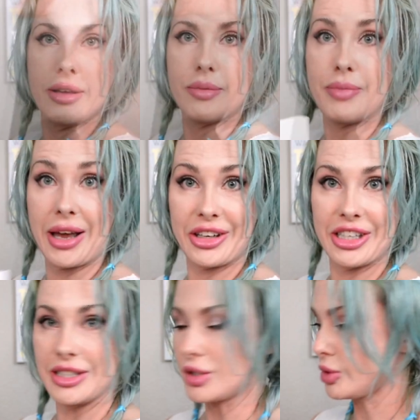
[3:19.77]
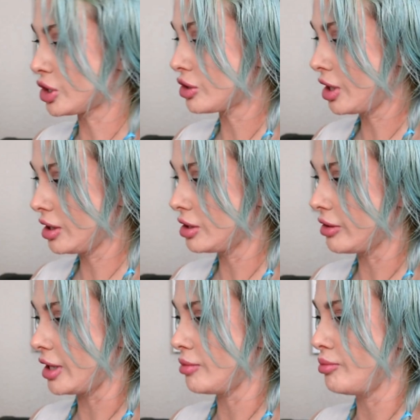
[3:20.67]
batteries, which are not
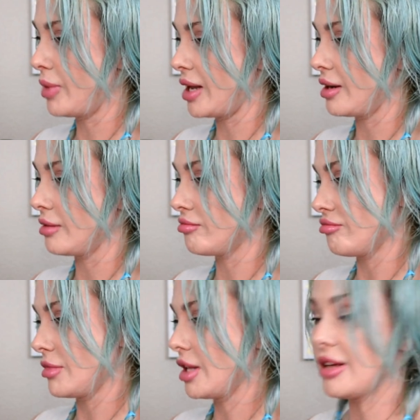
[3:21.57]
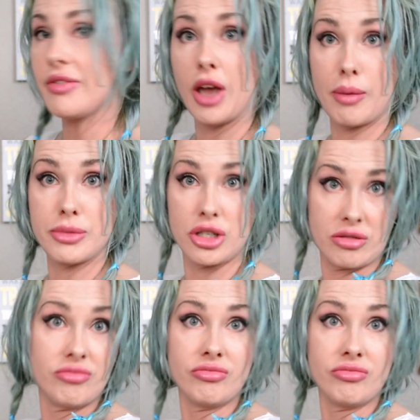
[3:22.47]
included, but I love the option.